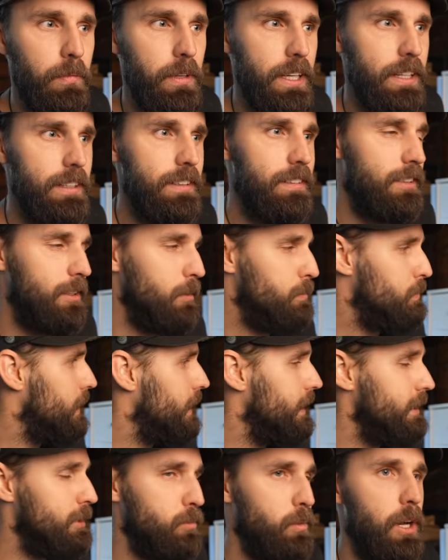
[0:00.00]
It's the
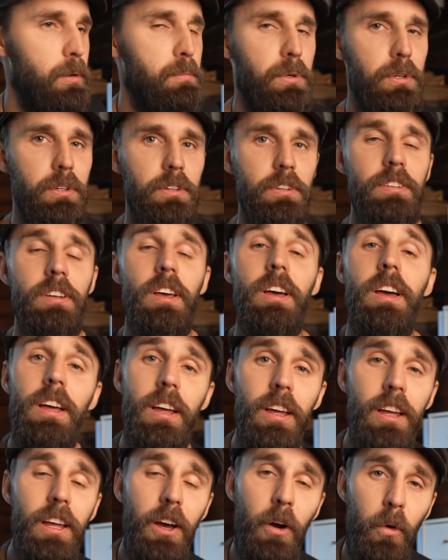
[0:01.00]
place where I put
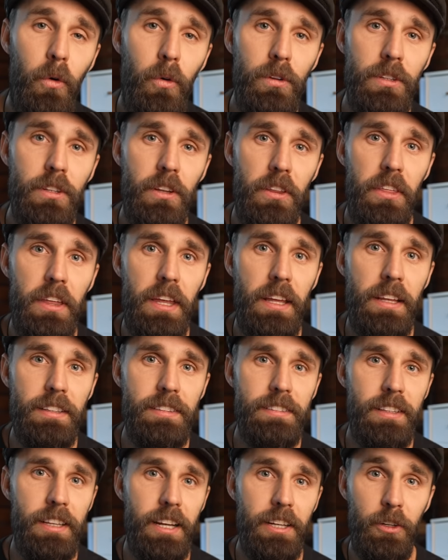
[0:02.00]
all the
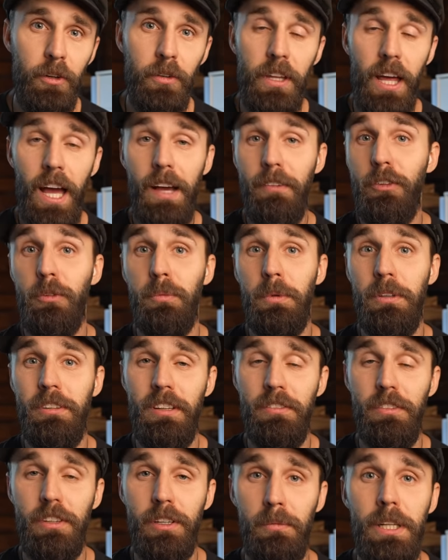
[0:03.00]
things that I don't have a
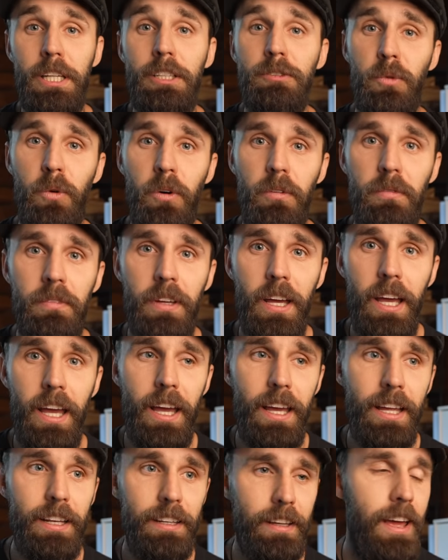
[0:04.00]
specific place for.
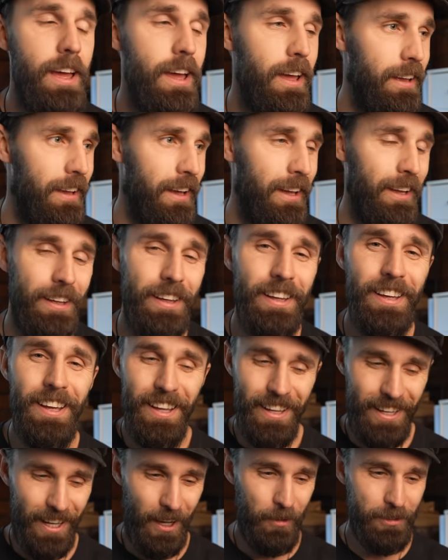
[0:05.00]
And
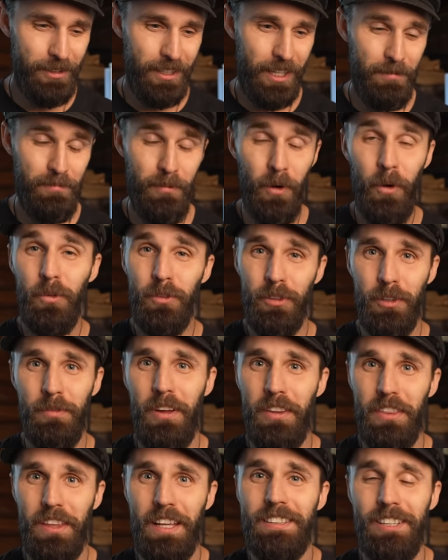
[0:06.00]
I would say most of
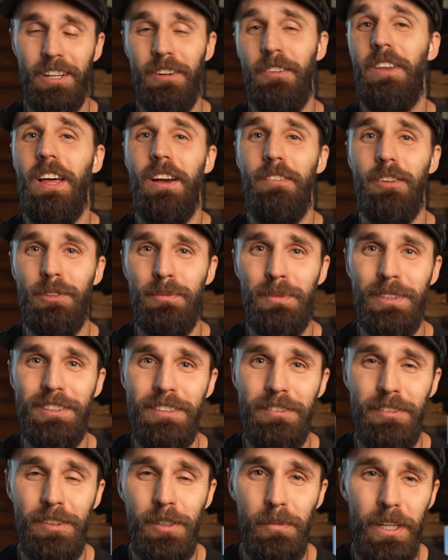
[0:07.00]
my things I don't have a
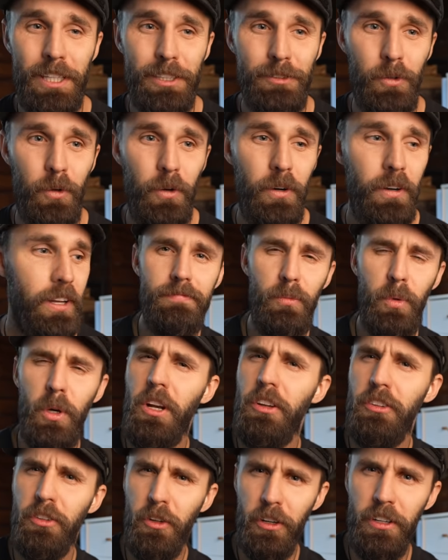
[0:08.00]
specific place for. We're
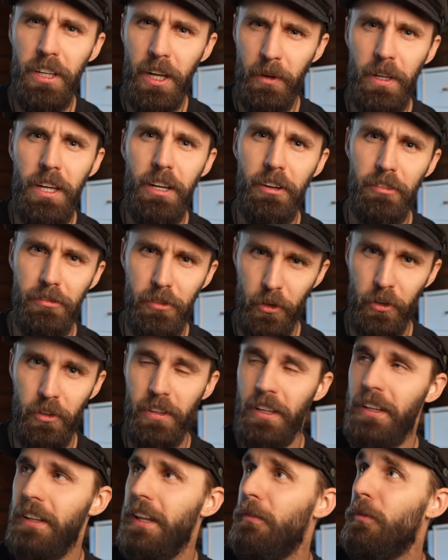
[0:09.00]
gonna start down here
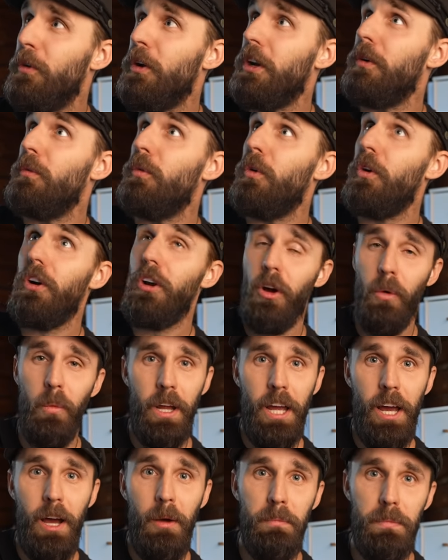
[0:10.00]
first, and then we're gonna work our
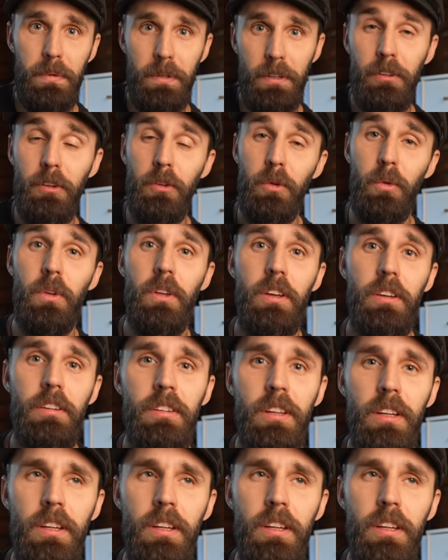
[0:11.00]
way up to the